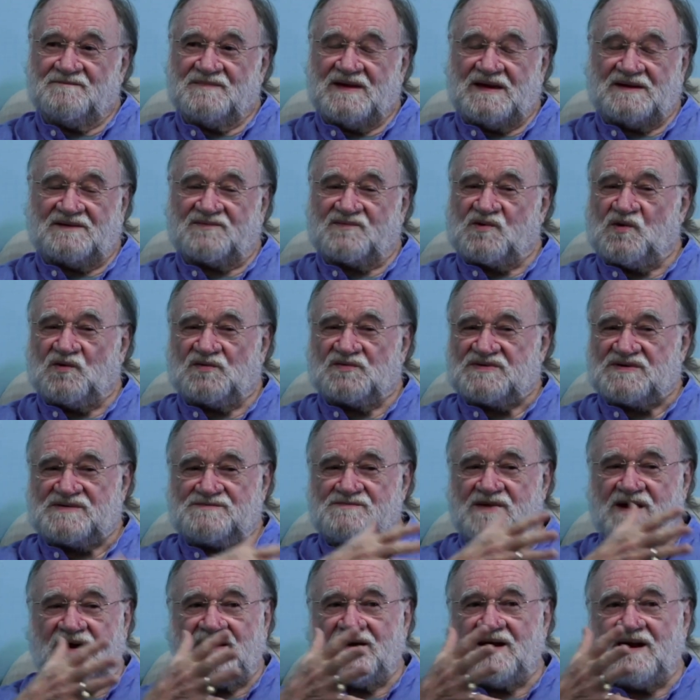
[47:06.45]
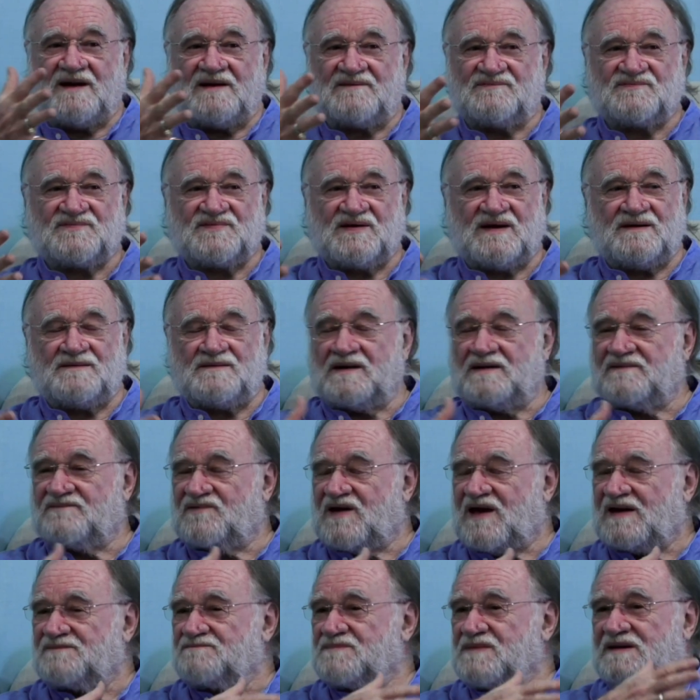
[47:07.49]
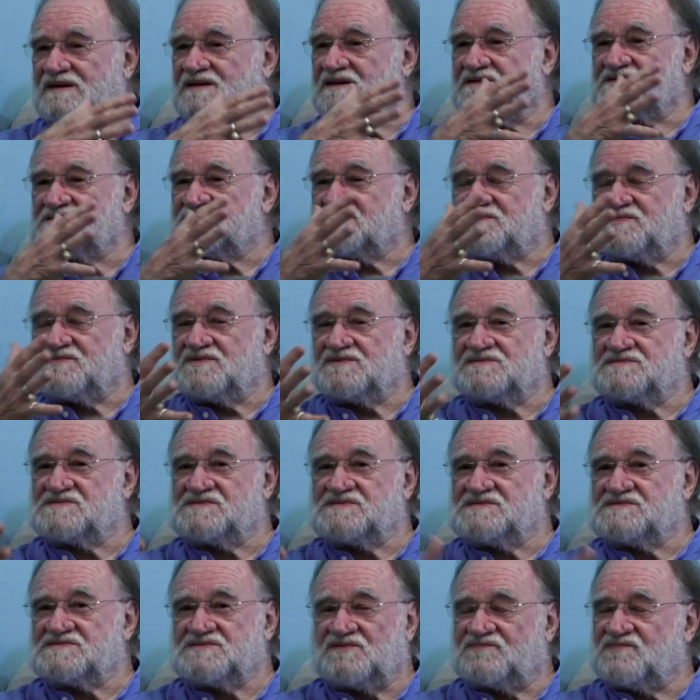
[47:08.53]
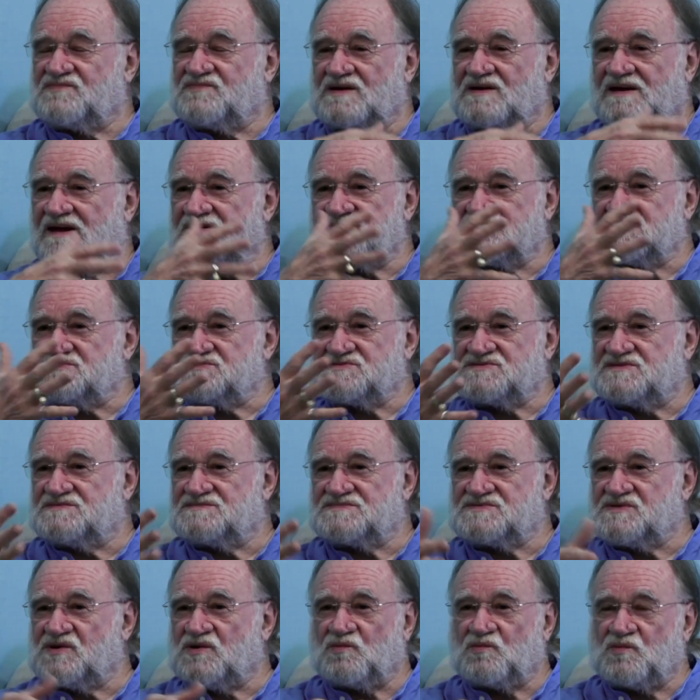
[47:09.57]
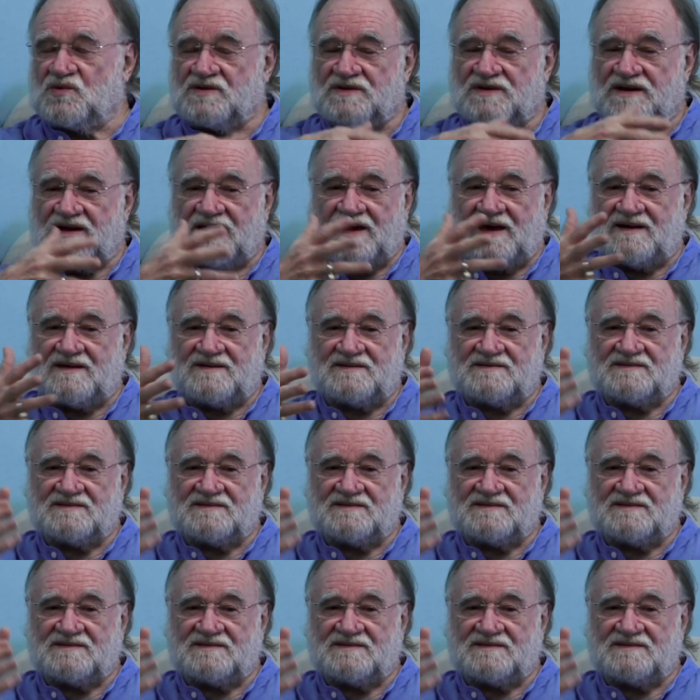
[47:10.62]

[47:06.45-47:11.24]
And of course in my lifetime I've had many experiences of relationships not working out.